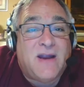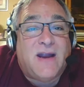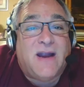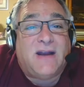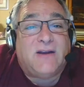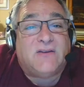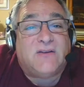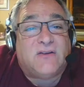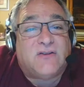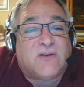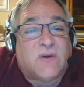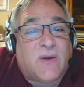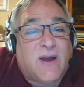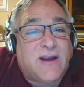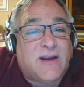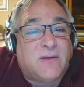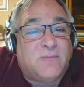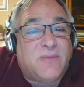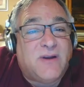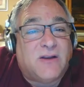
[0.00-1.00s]
so I
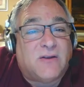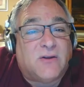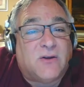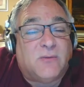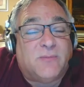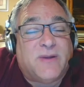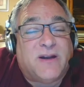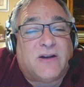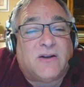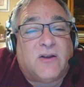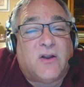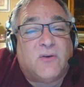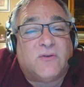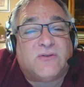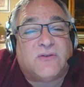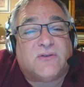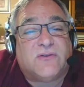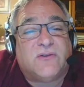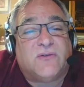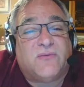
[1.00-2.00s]
could be a little bit
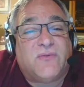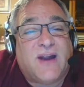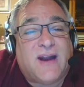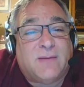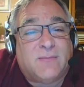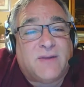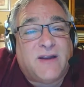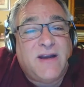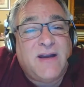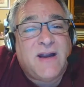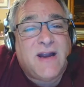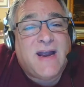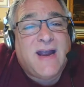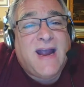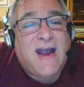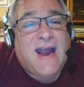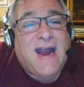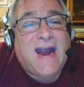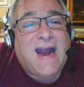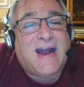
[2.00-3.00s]
closer to family.
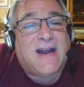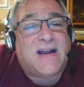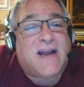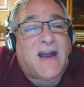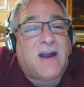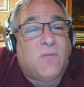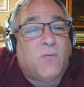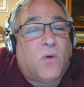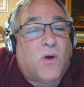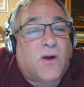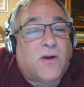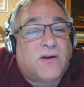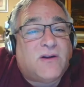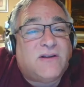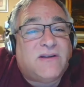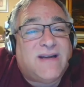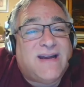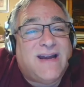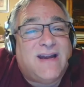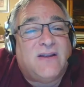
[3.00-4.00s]
And I
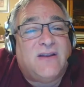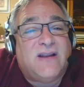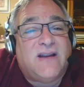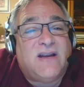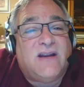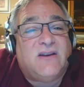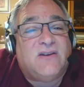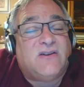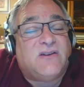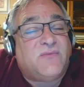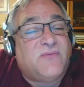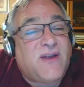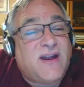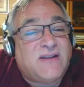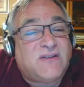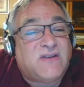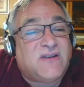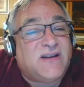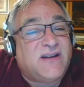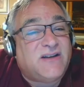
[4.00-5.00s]
worked in the
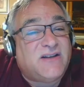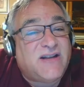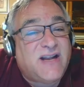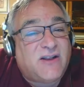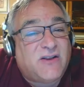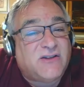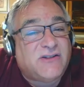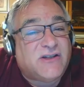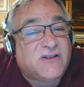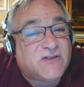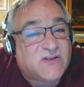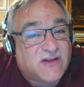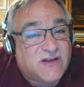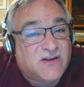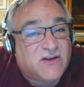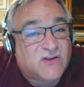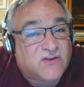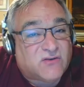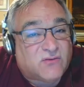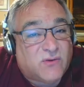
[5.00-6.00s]
defense and intelligence
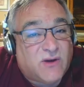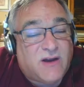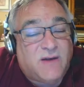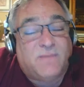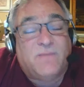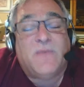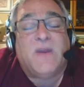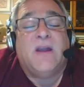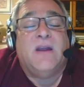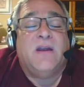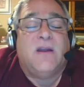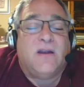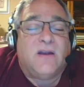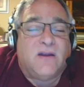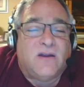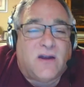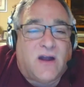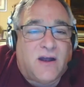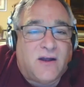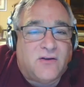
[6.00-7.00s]
industry,
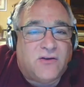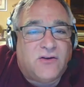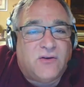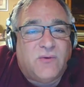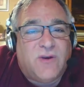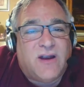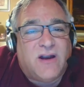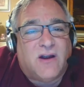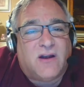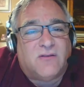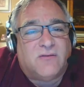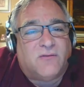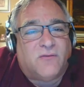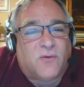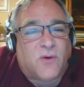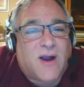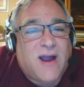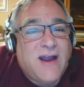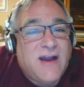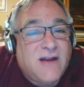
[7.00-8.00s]
doing a
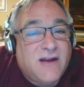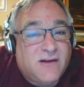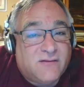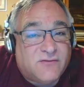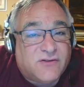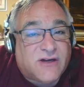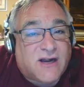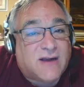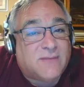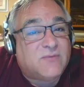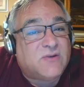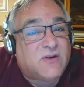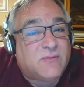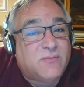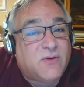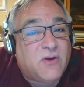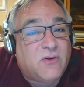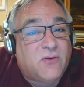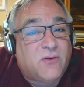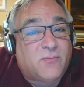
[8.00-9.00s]
variety of jobs,
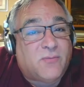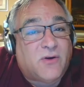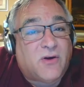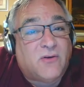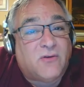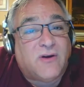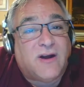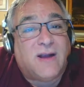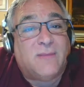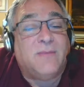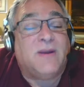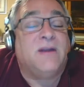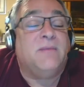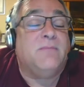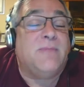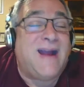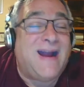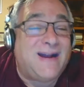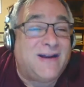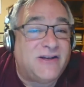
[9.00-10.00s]
computer programming,
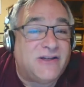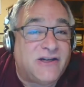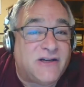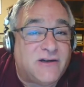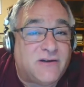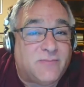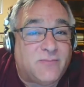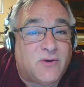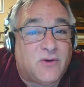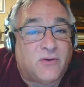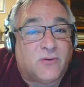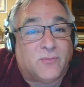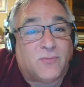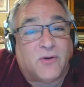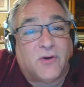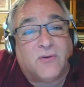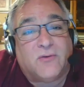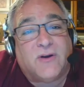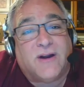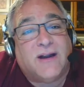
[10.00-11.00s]
managing computer
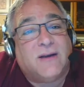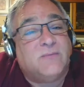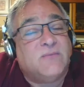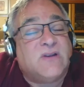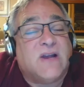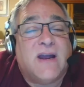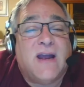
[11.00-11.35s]
programs,